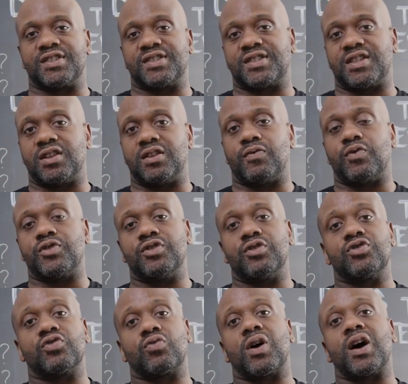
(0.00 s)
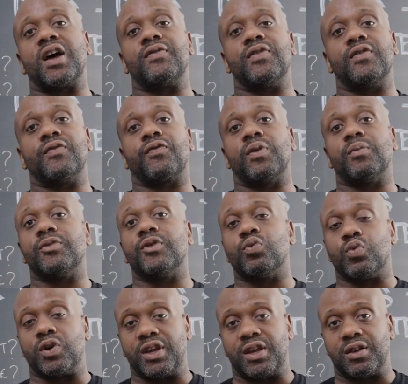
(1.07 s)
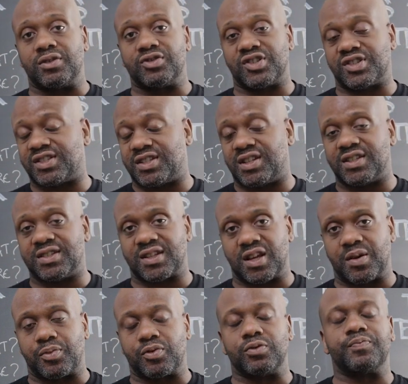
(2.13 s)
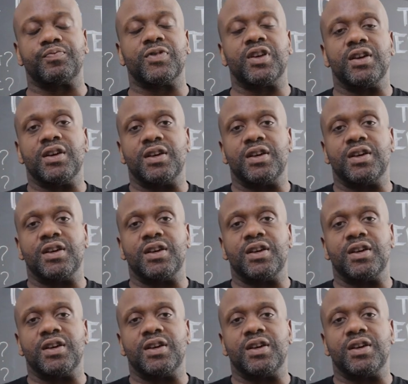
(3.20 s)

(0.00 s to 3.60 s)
instead of when you're driving from the wing, just as an example,